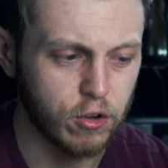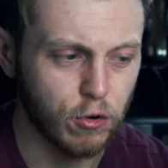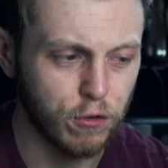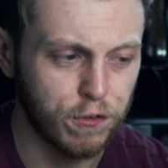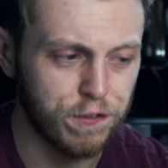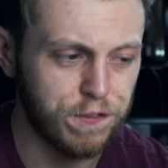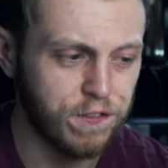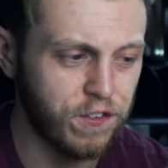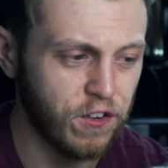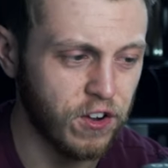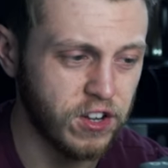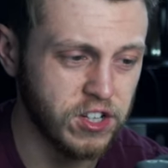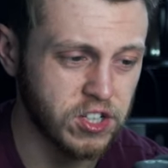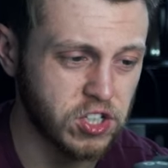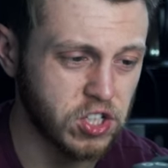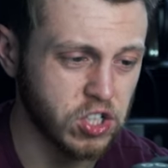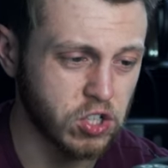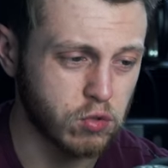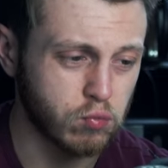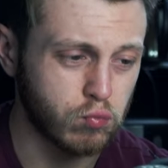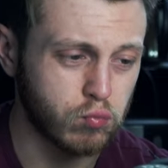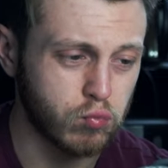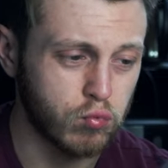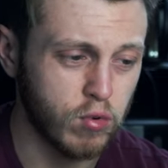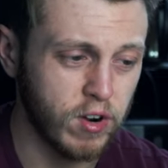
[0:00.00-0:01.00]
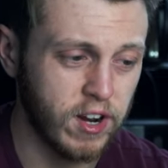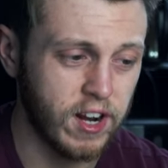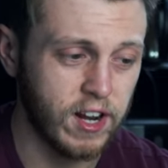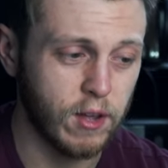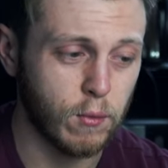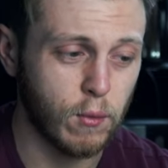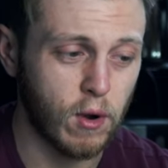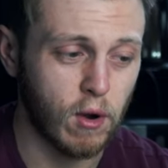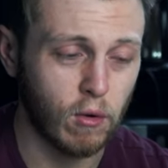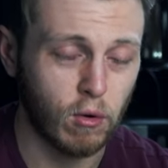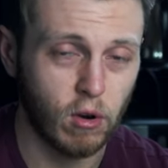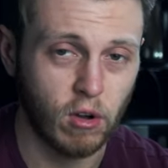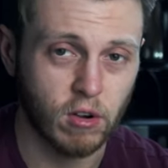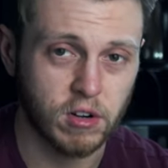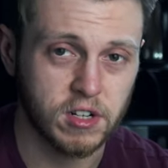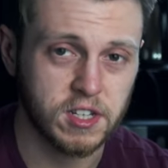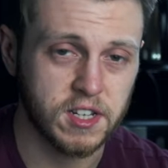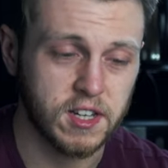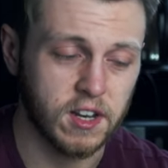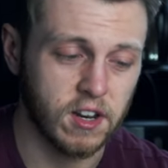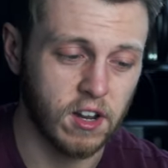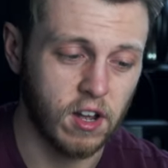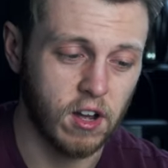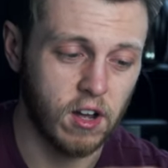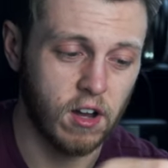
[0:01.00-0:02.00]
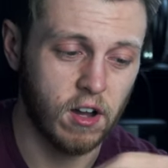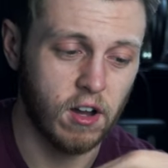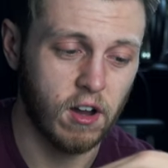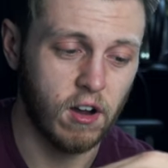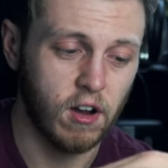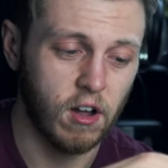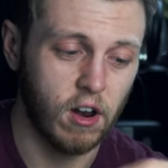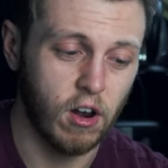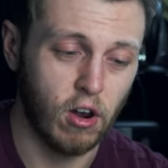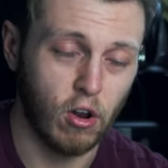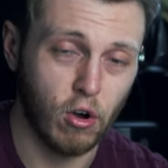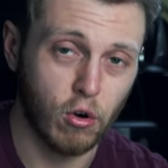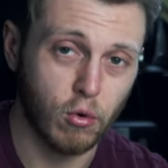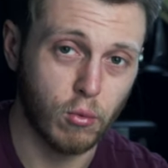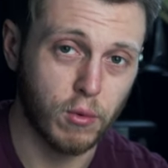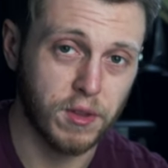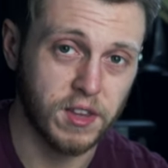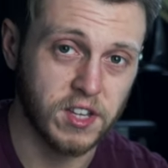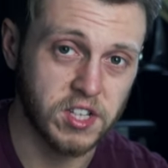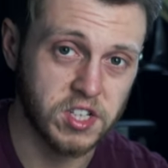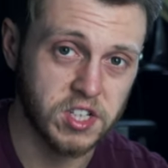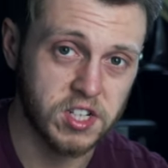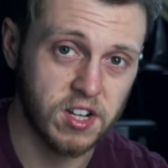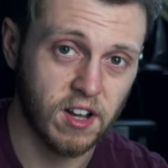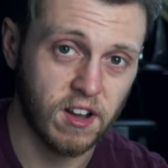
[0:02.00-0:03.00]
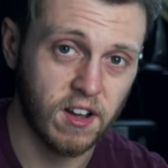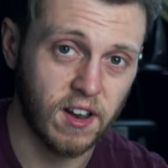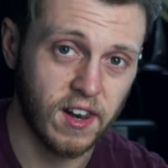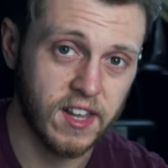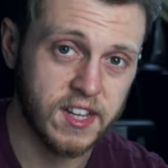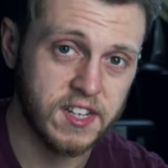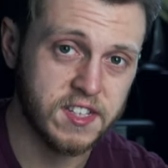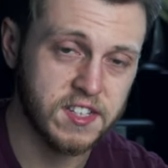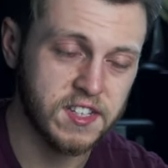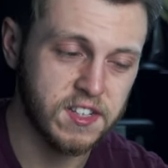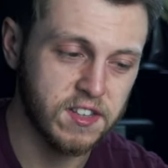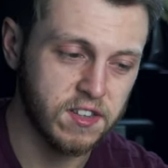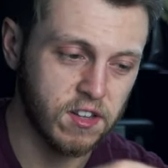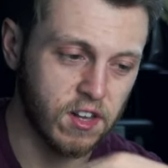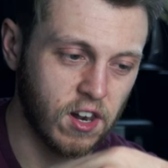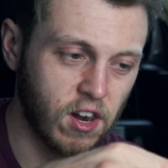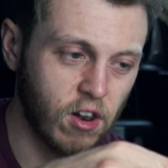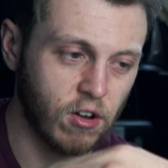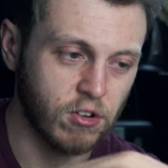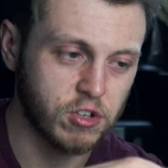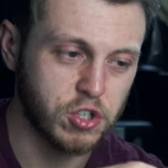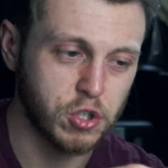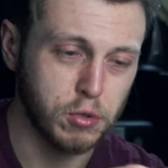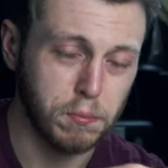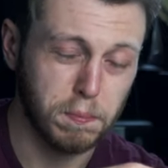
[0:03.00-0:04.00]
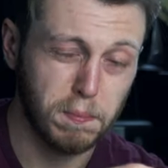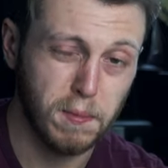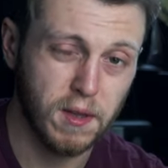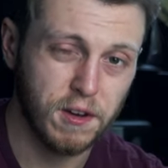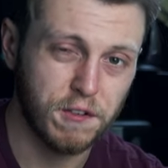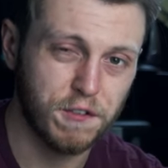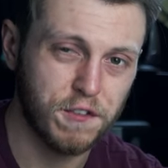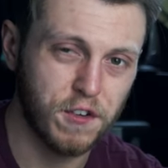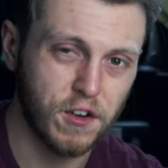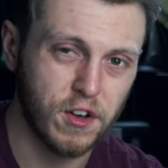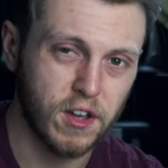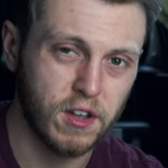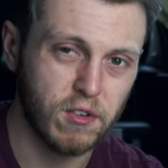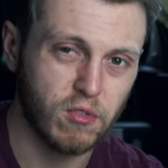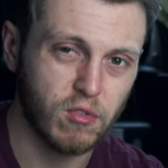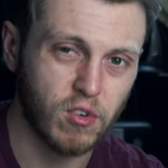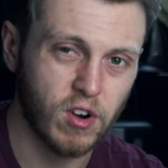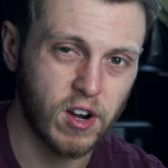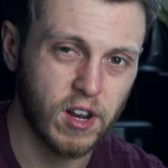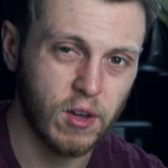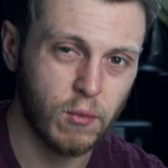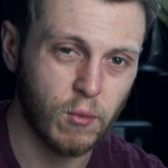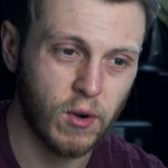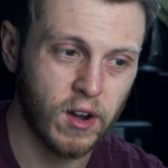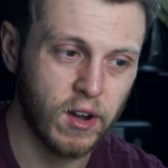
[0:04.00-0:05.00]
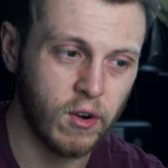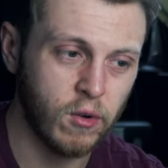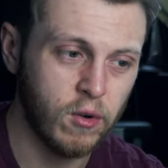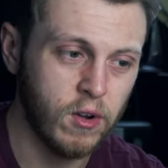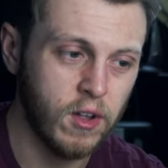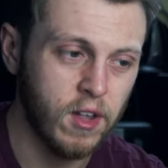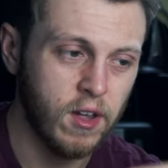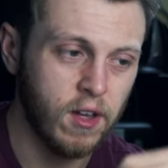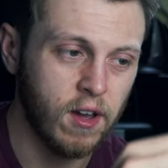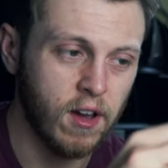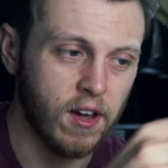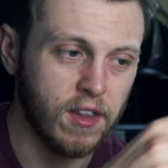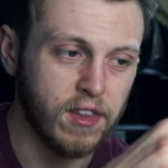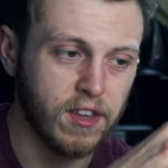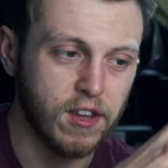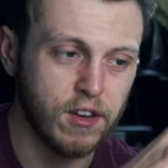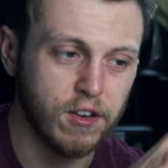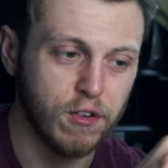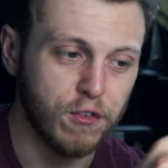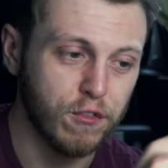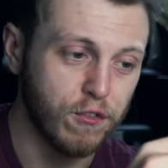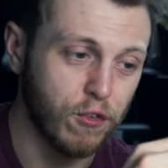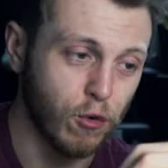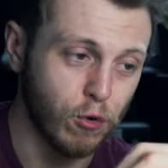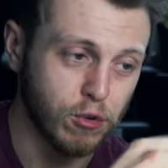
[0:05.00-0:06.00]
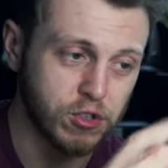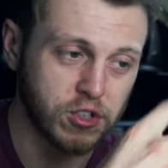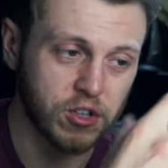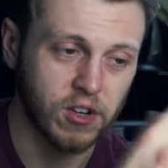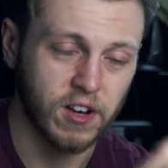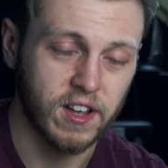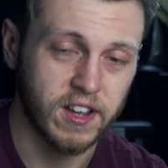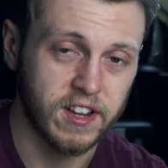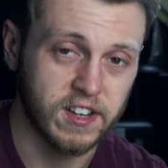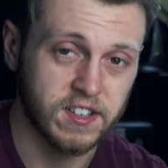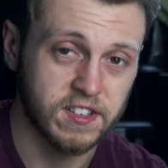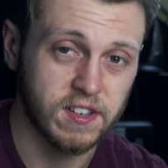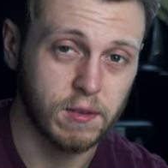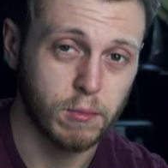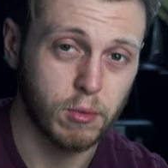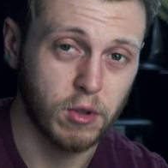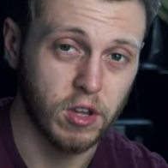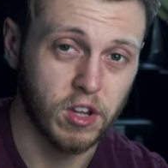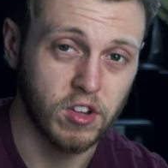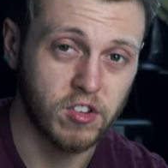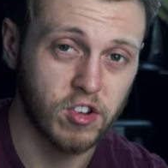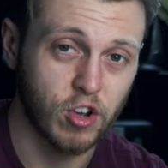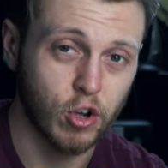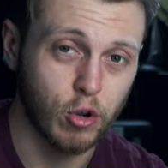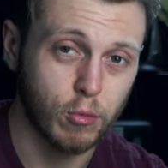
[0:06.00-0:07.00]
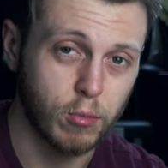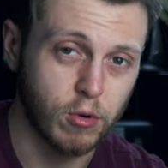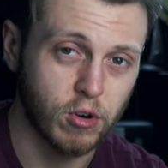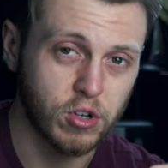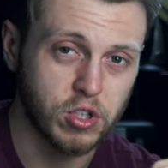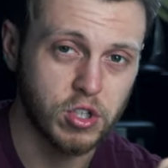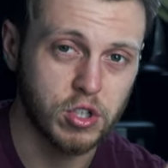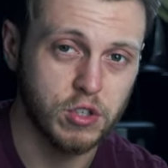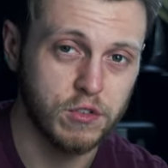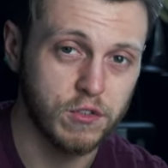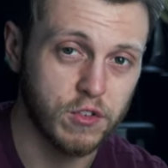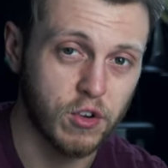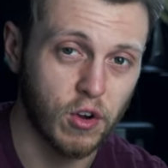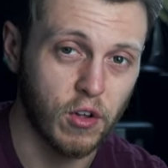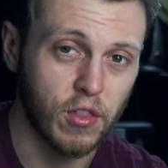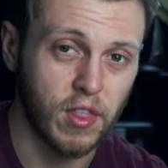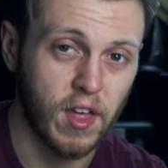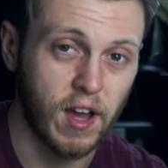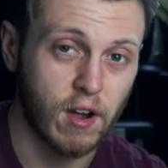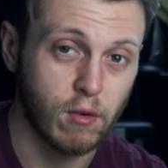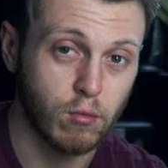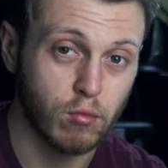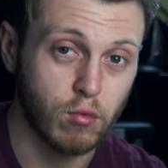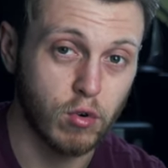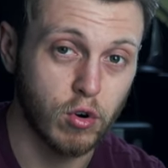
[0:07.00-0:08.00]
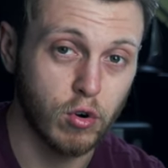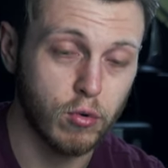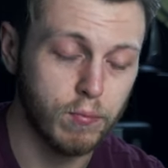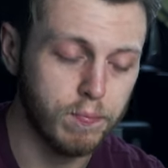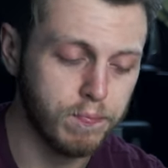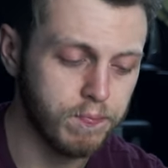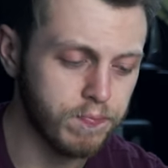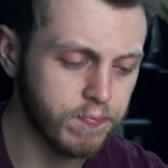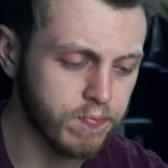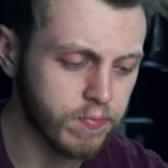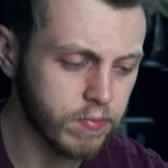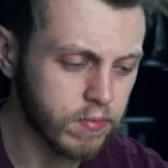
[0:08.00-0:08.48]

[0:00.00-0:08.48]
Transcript: your foot is just really well locked in along with the star lacing locks your midfoot in really well and then you've also like I said with the toe box you've got that room